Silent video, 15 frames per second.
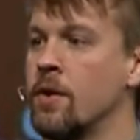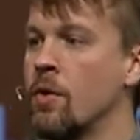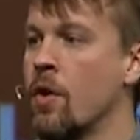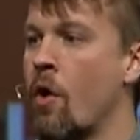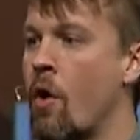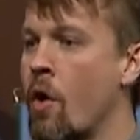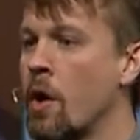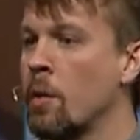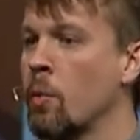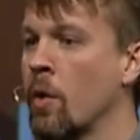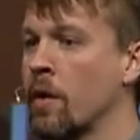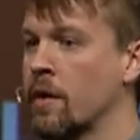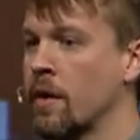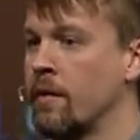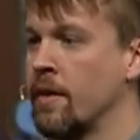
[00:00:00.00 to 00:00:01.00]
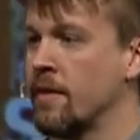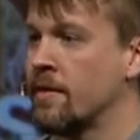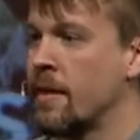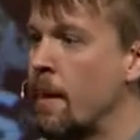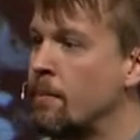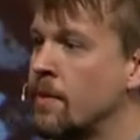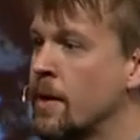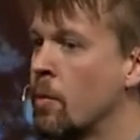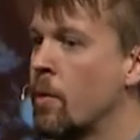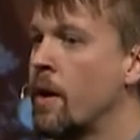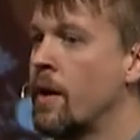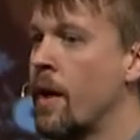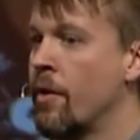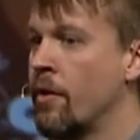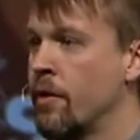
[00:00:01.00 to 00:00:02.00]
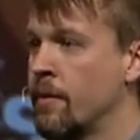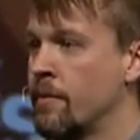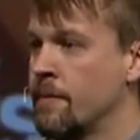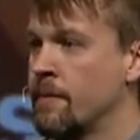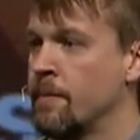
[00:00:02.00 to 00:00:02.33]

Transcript: do the hard work of accepting one another